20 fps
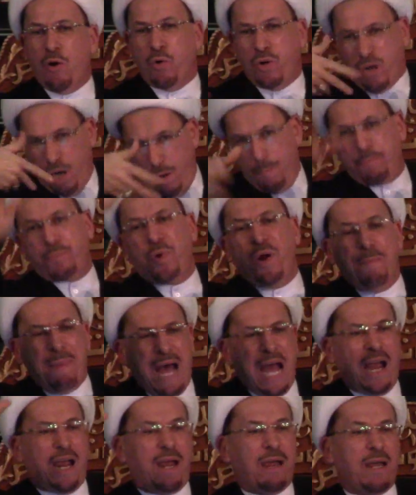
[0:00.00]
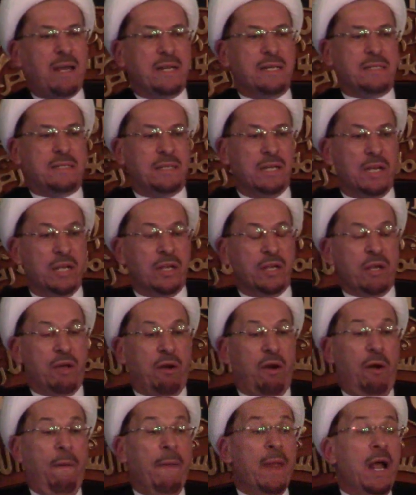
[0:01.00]
Compromise, you
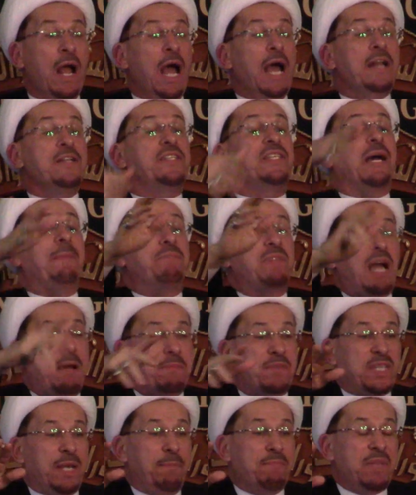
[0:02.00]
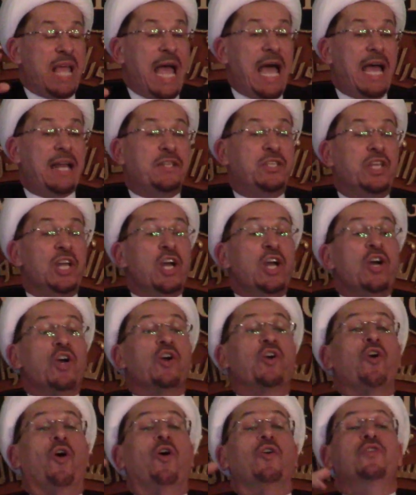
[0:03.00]
know. And sometimes some dads
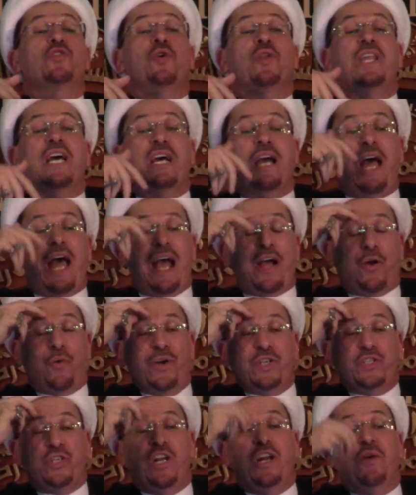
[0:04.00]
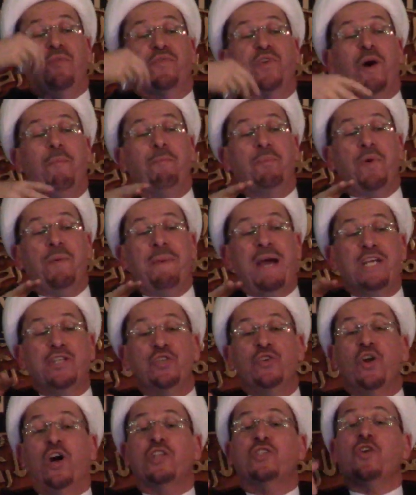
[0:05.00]
go to the question of compromise.
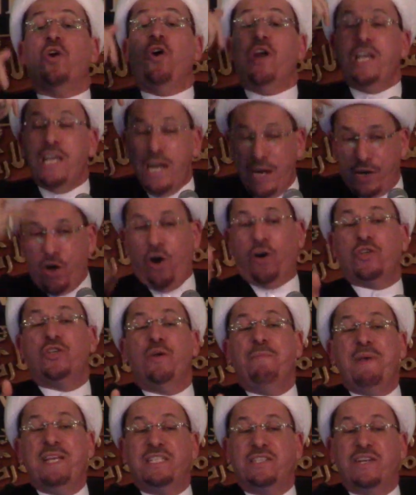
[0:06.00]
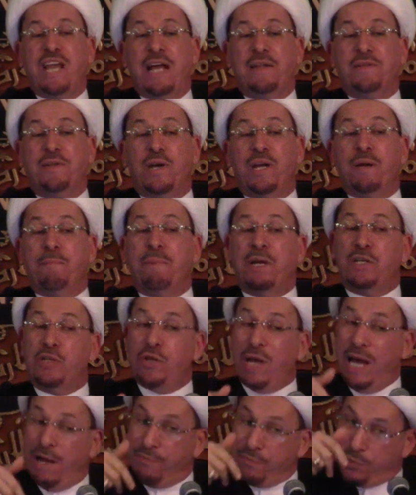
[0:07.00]
Not only go to mixed gathering, but you
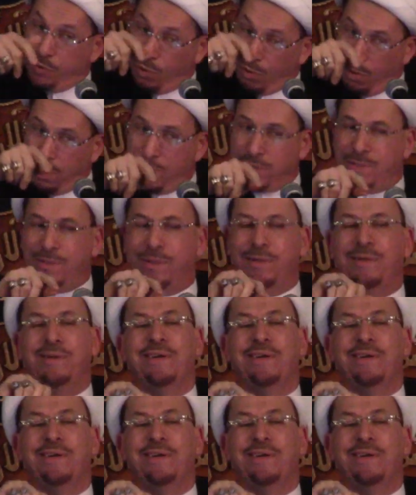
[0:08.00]
have to also,